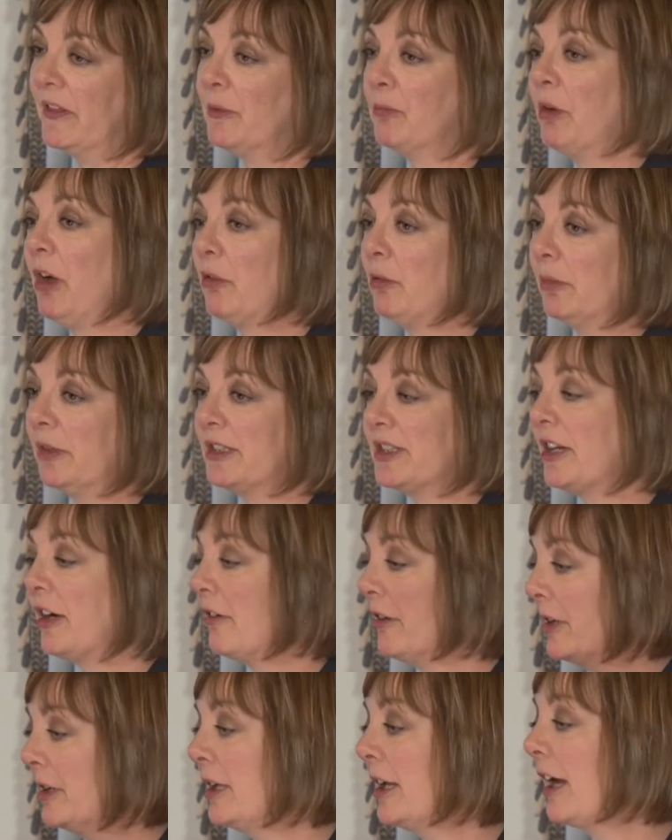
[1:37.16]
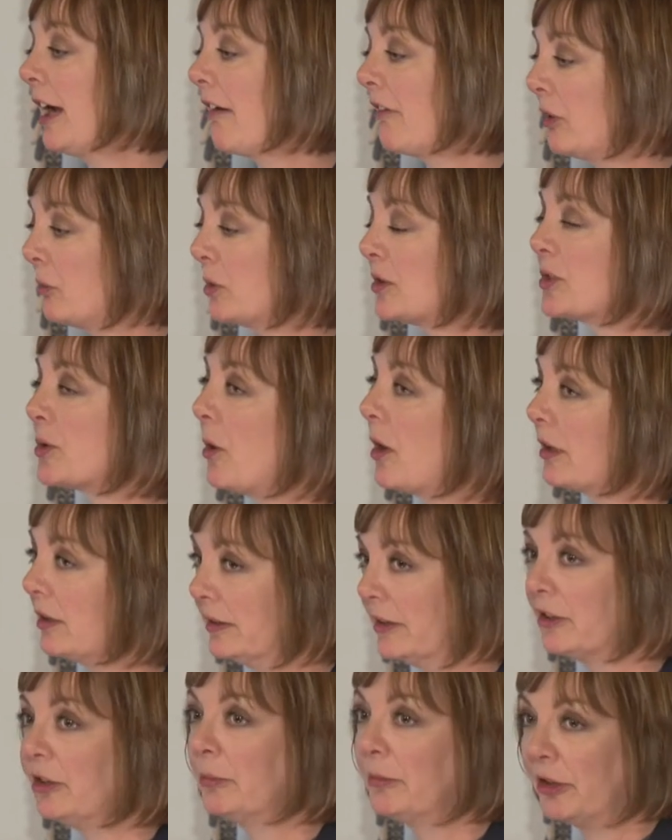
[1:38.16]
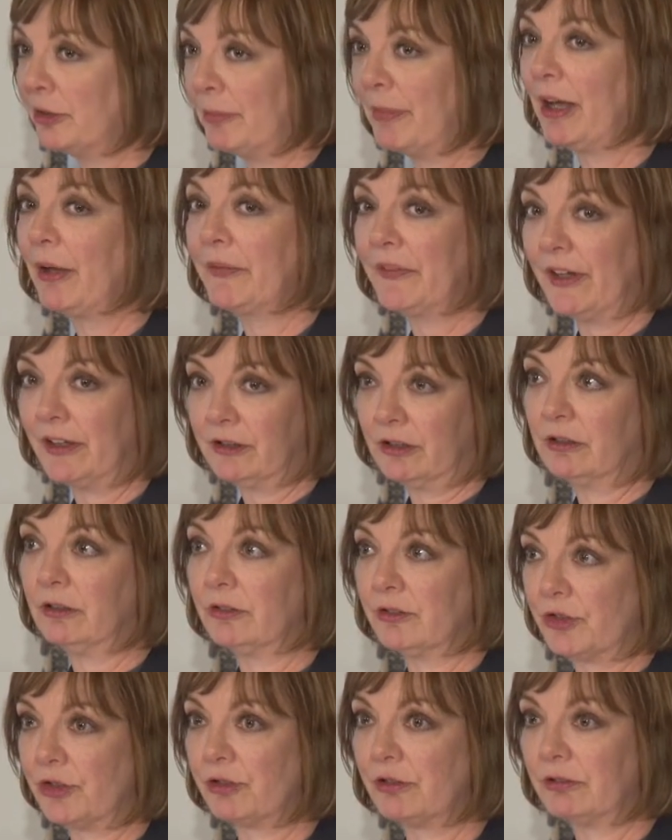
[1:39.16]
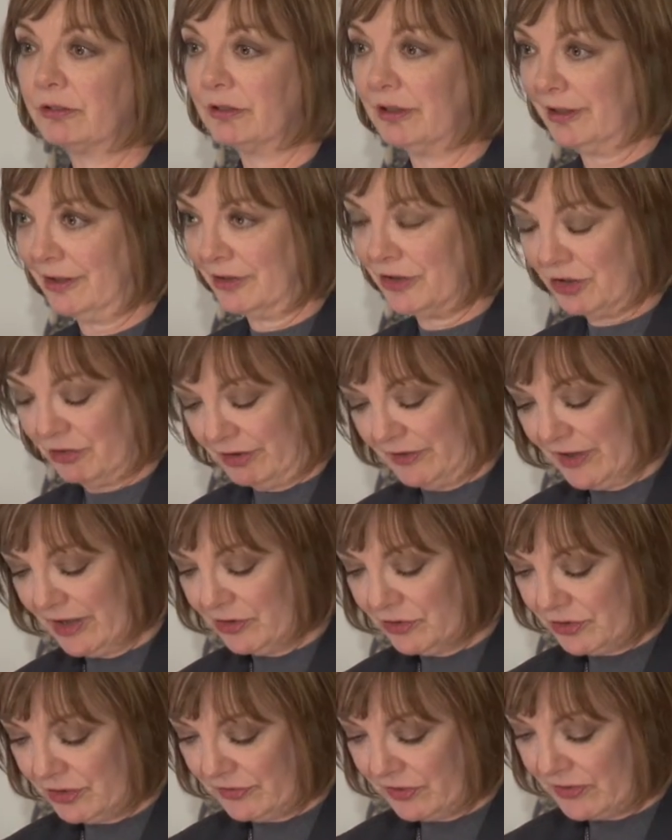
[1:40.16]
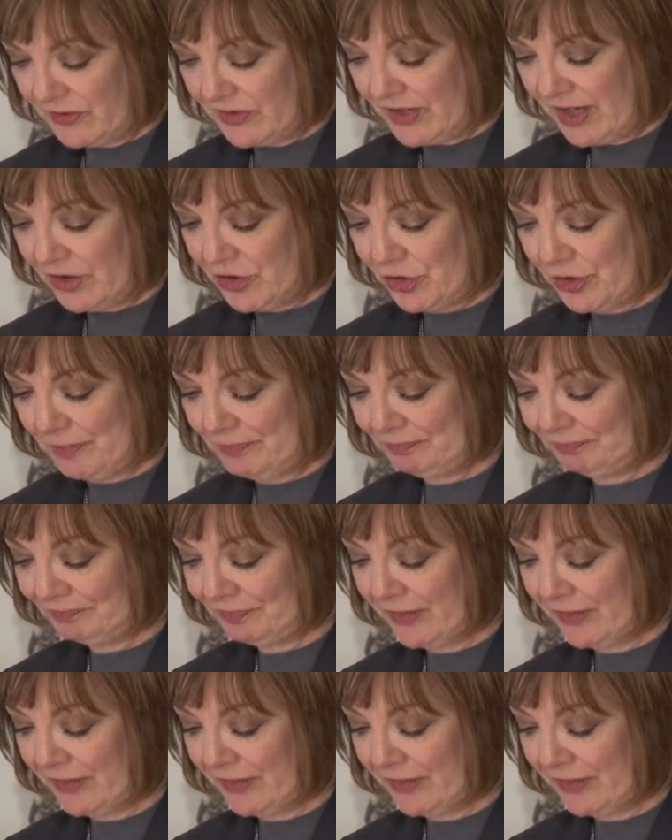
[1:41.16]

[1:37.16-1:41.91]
think probably Terry and Gary will talk a little bit about that culture uh, during the interview session.